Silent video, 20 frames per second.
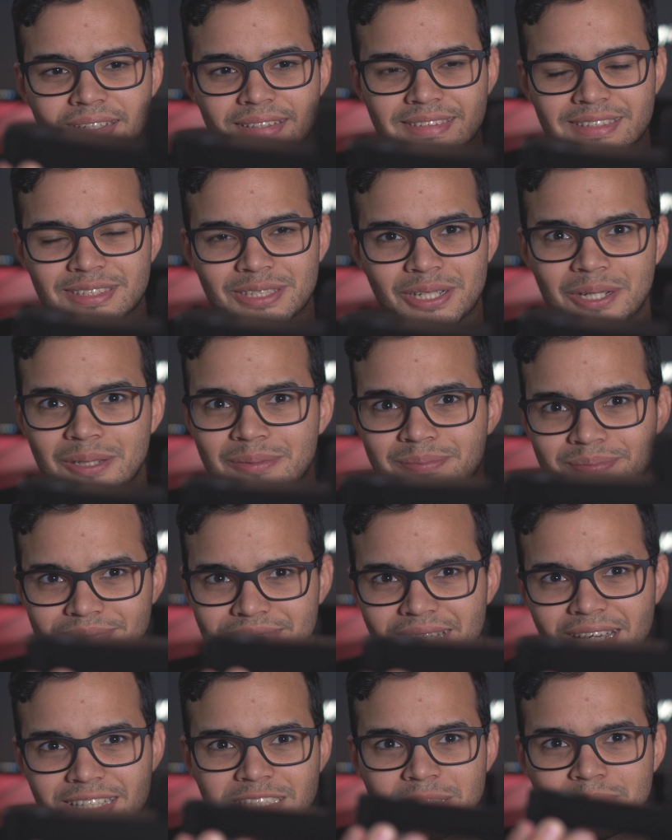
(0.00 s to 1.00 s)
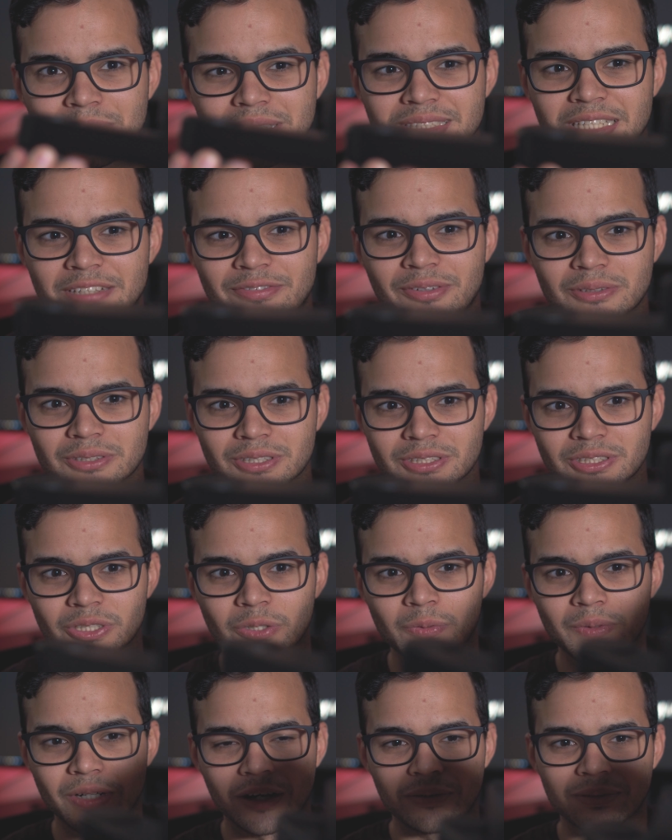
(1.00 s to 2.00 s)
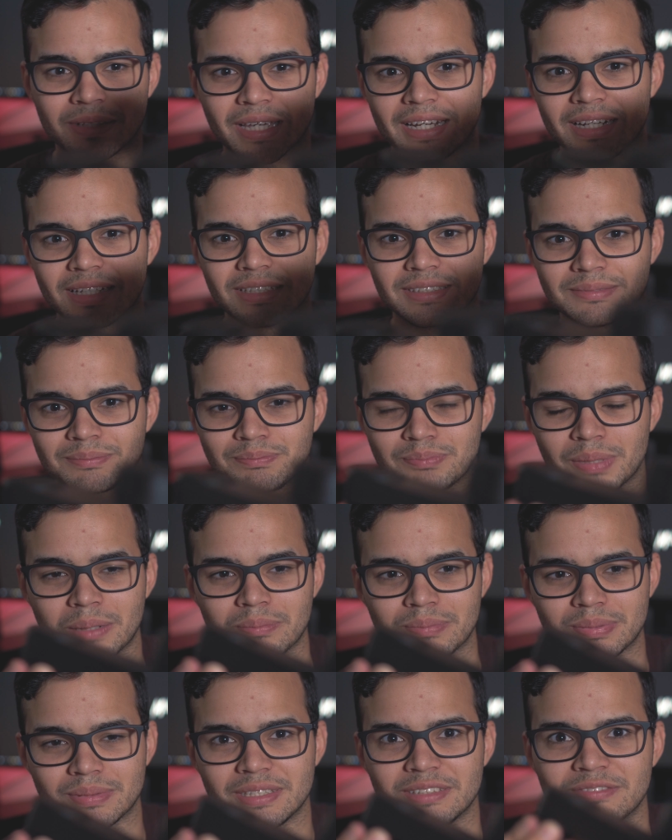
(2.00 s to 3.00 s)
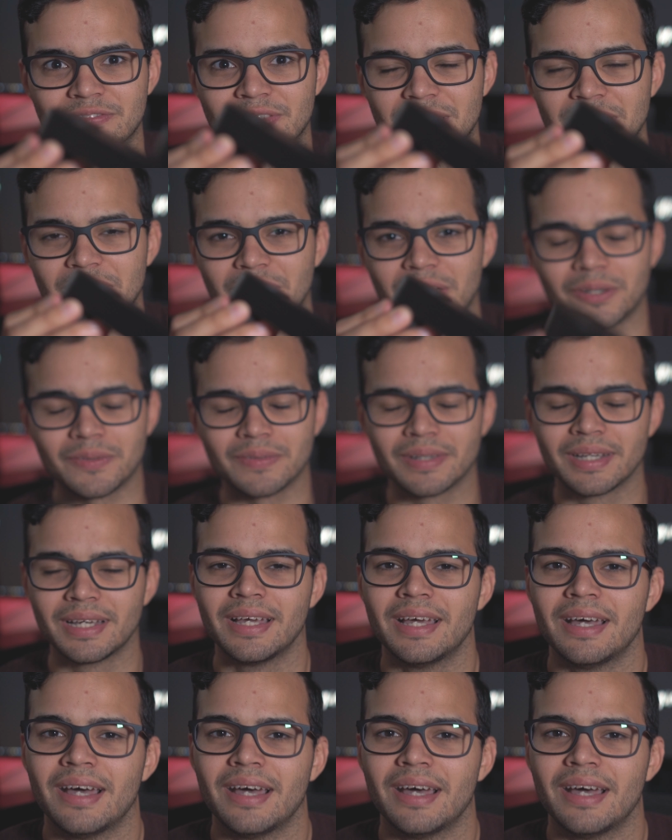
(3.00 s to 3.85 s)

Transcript: So that's a bit difficult to do without getting bumpy video.